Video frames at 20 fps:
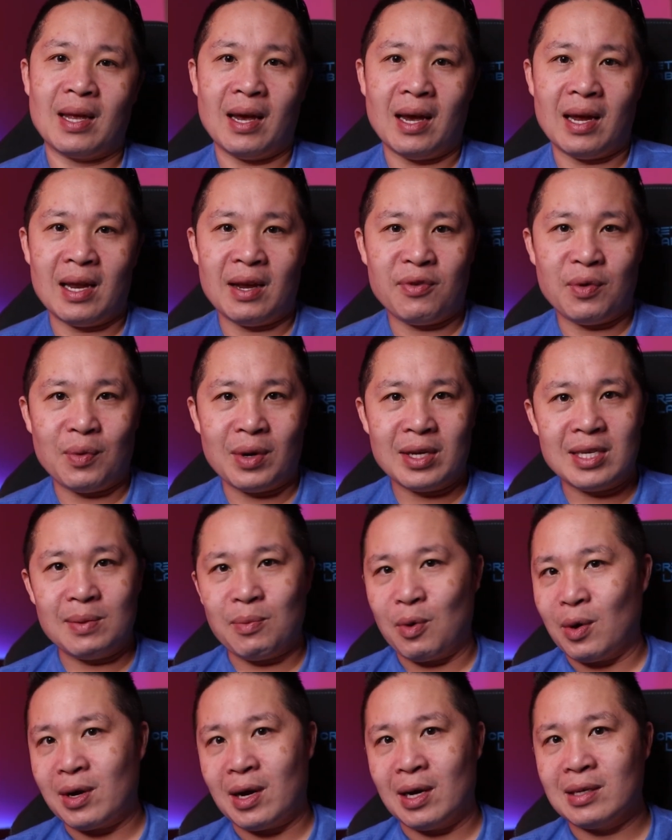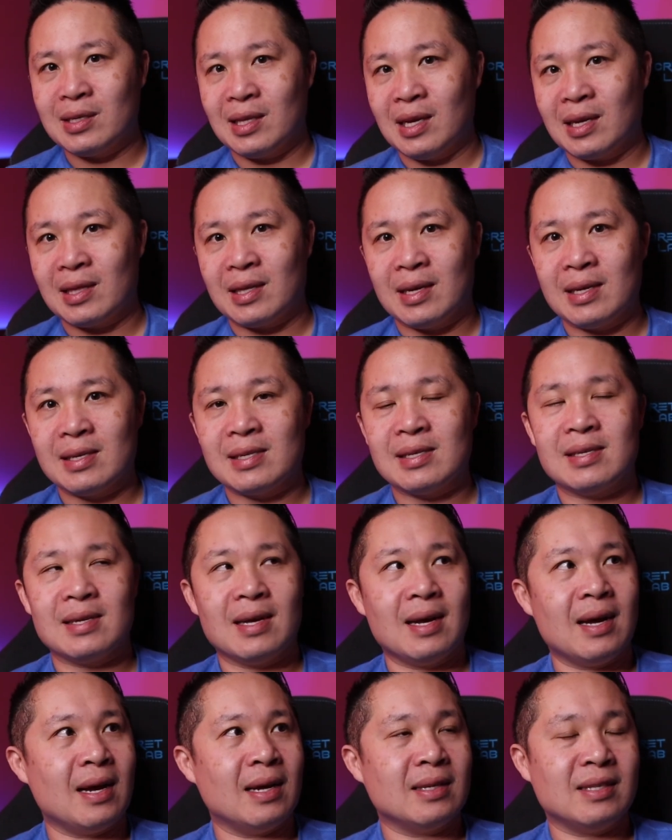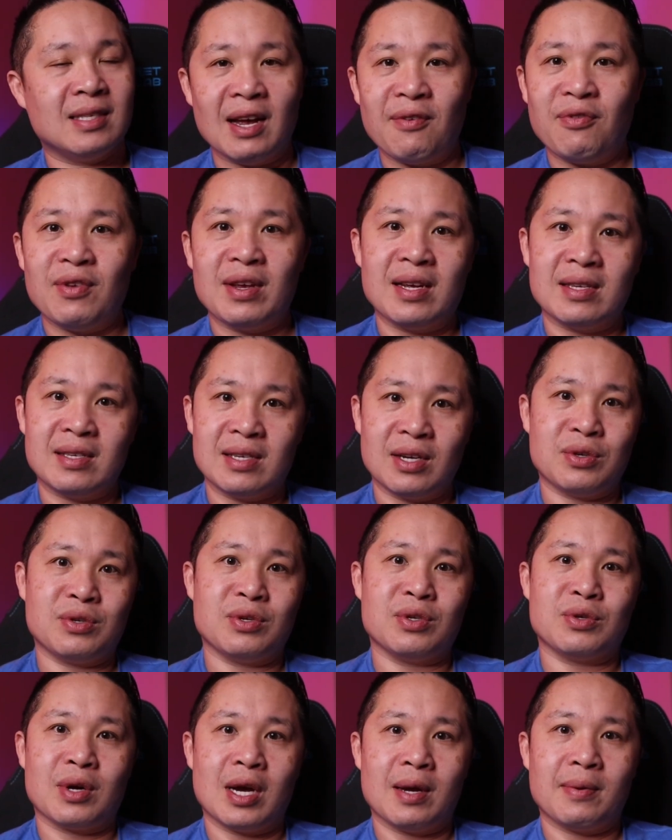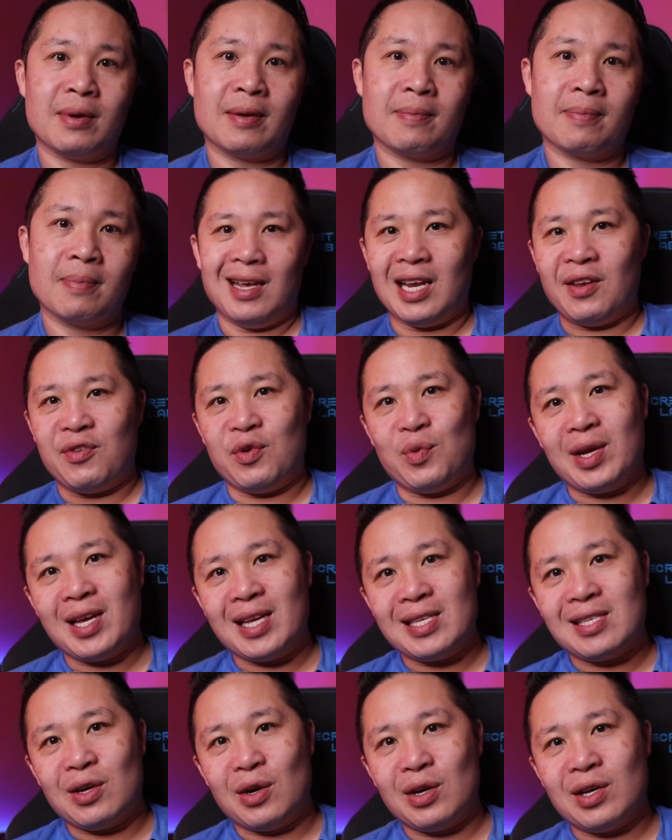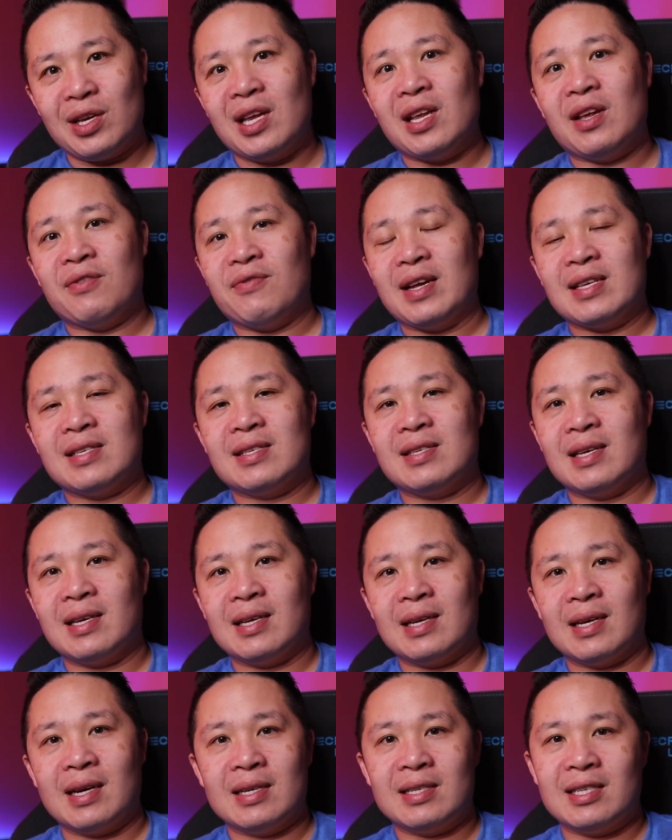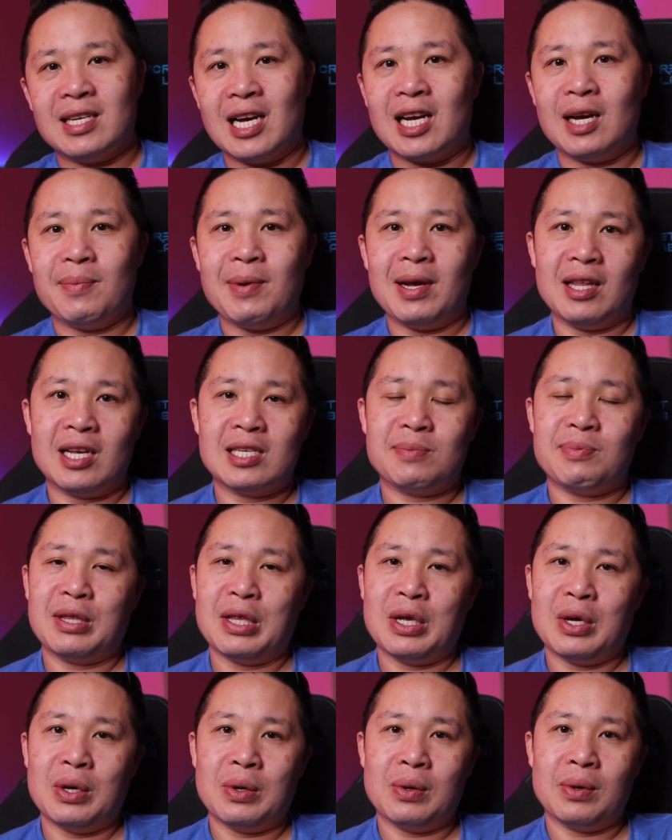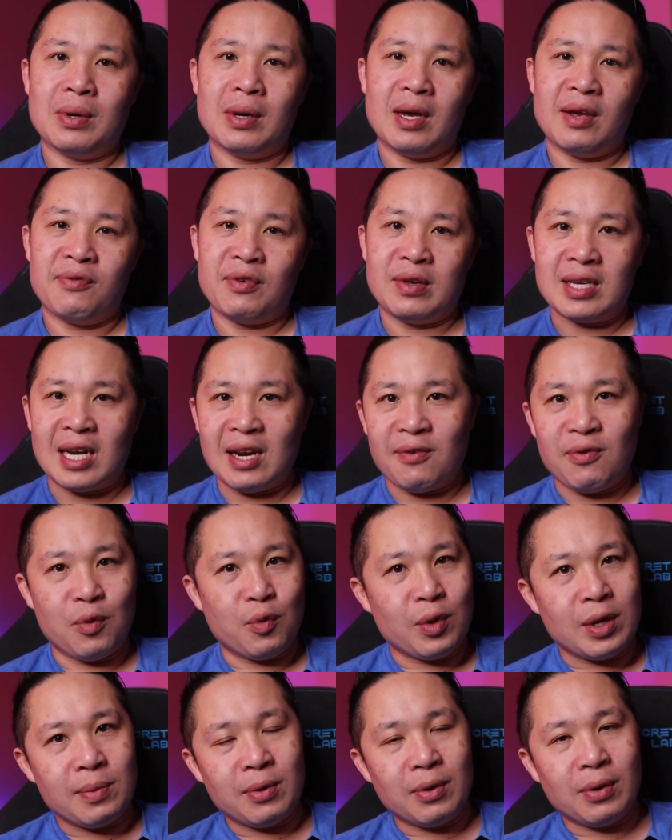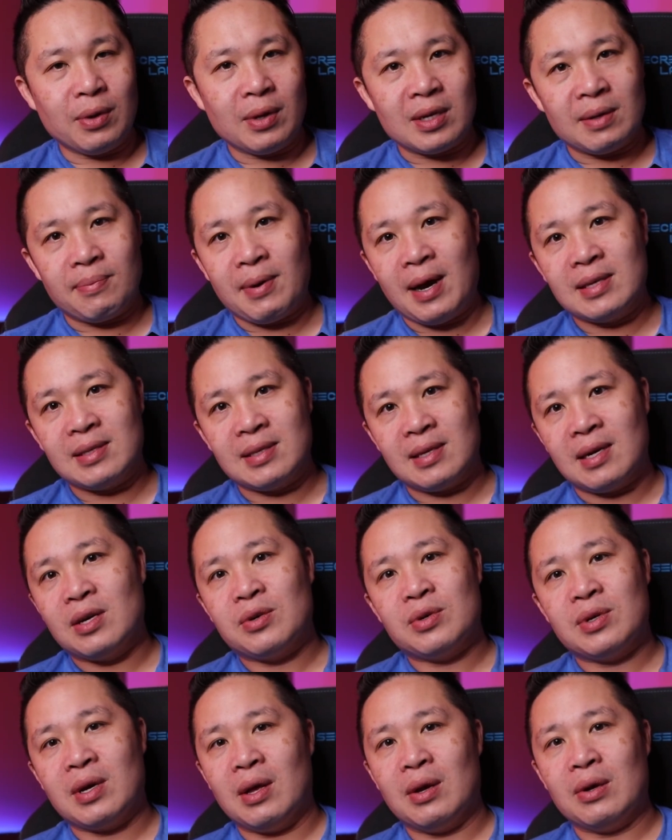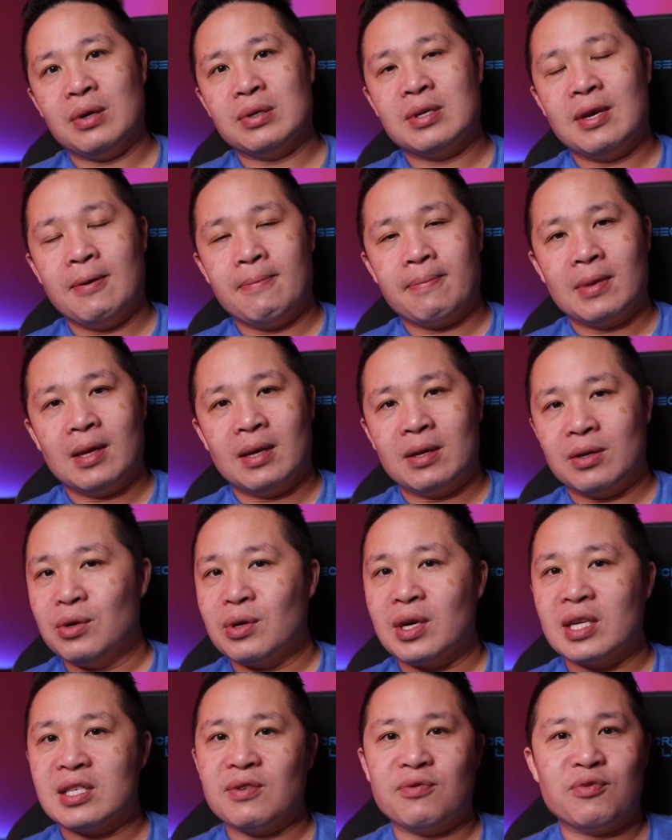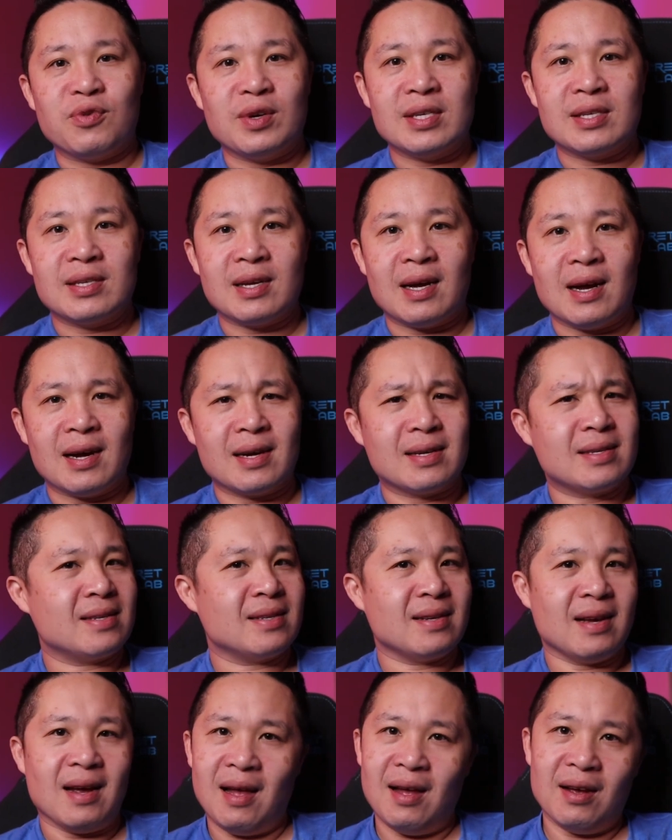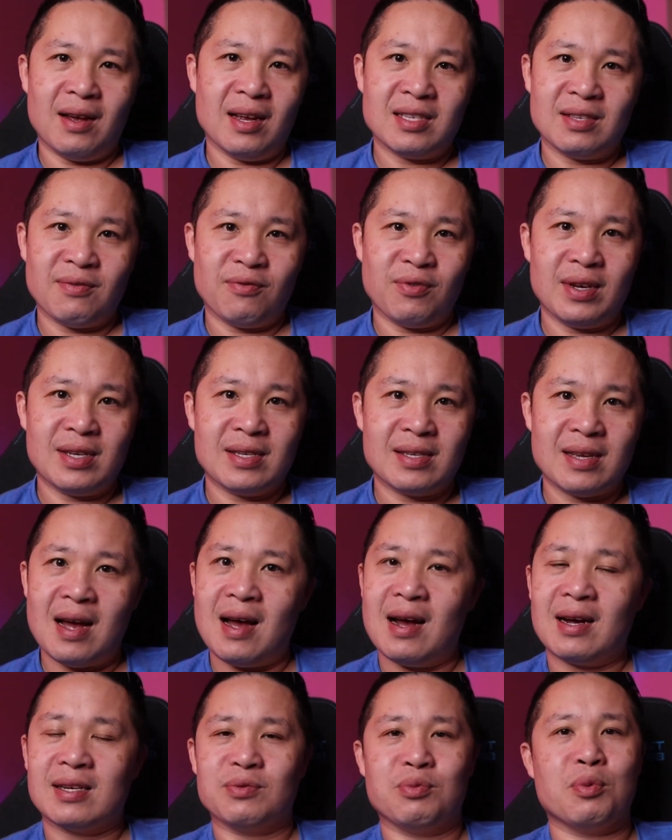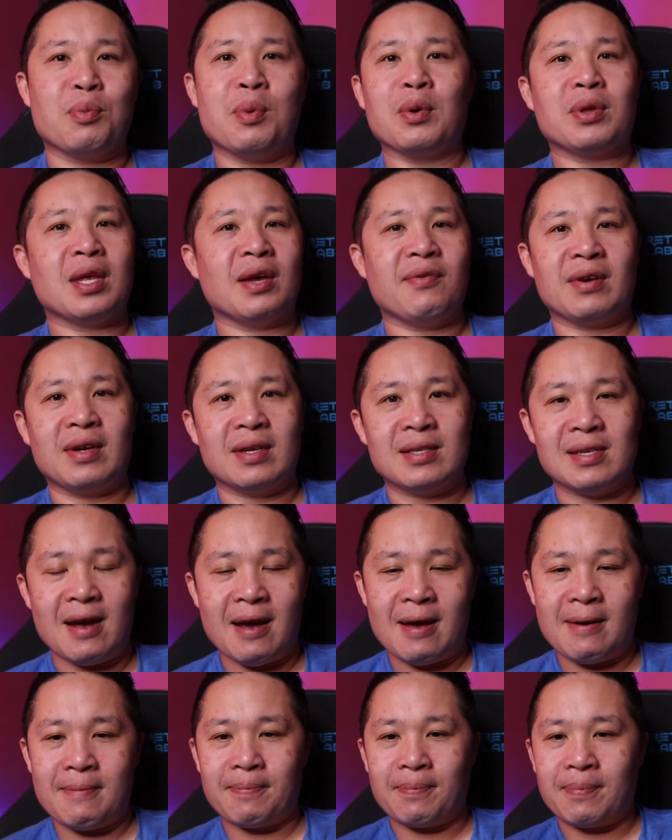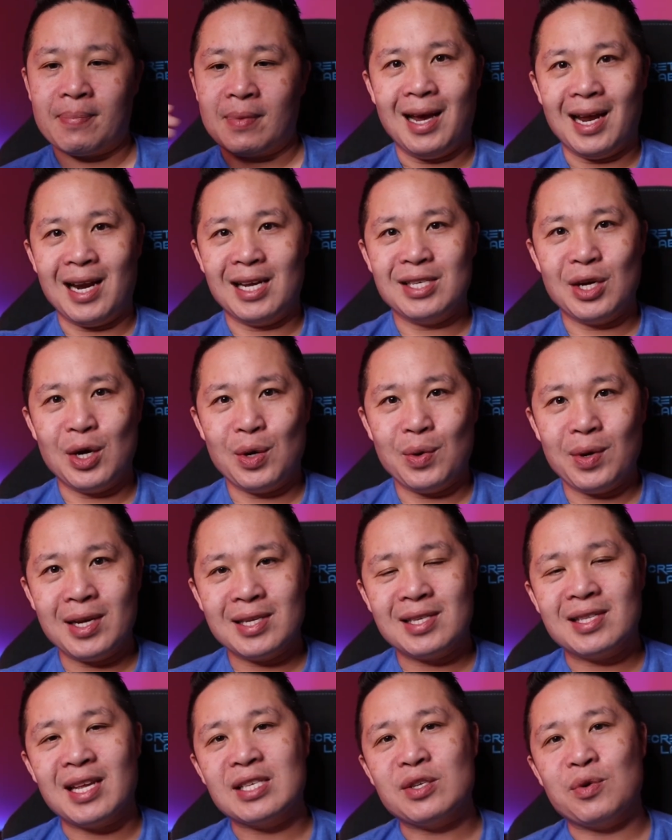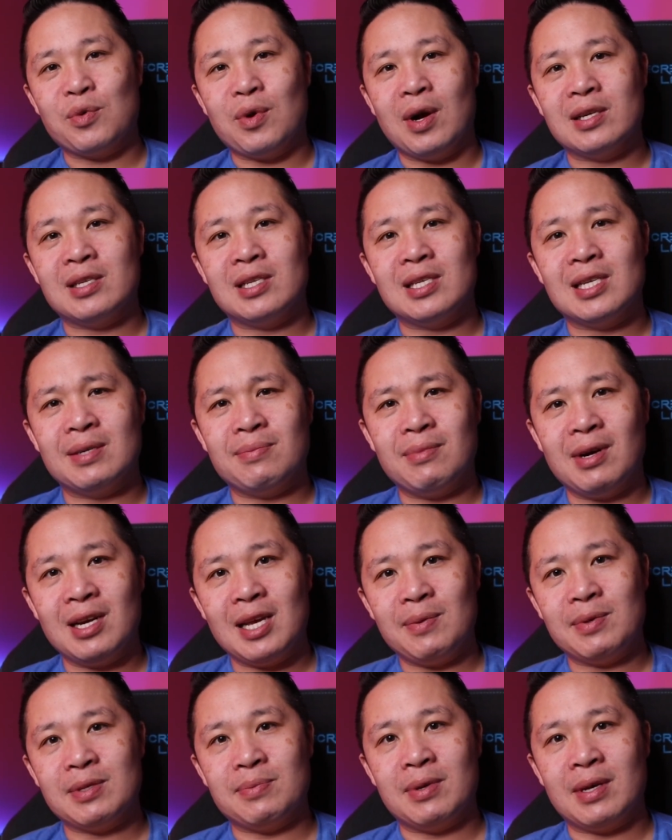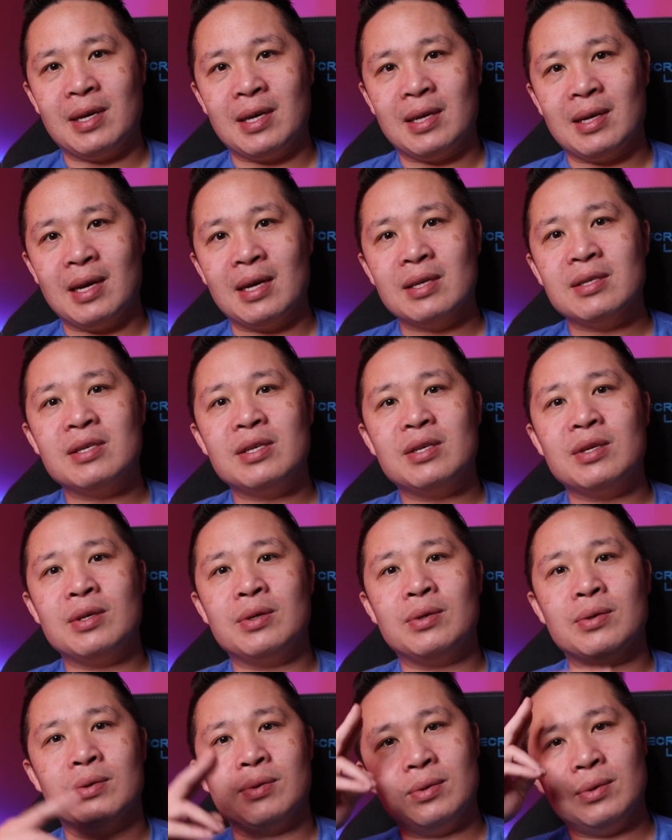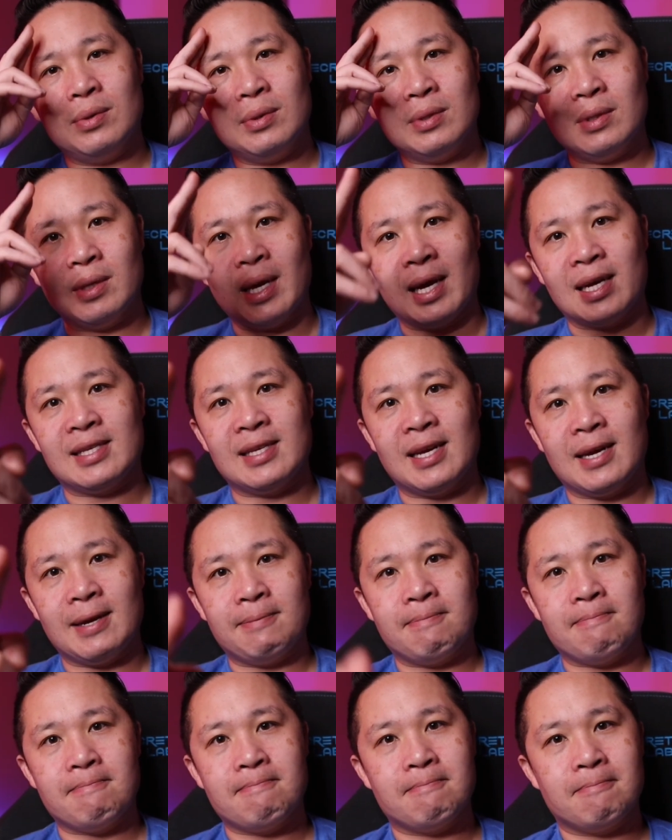And if you want to see more content like this, definitely consider subscribing. And if you want to get started in investing, check out my links below. If you sign up for Webull and deposit $100, you'll get some free stocks. I'll get some free stocks. We'll both have a good time. And as always, thanks for watching. My name is Min. I'll see you next time.